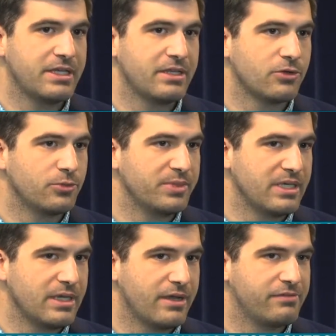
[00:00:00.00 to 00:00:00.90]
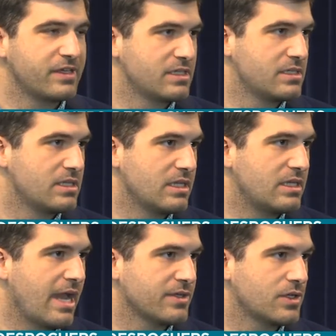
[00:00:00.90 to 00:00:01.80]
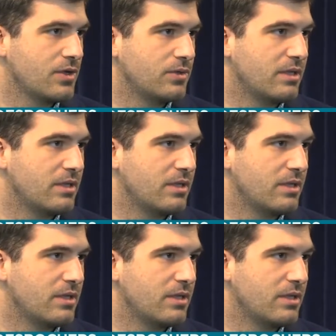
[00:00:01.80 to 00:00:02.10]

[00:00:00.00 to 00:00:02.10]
There will be fixes to the tax code.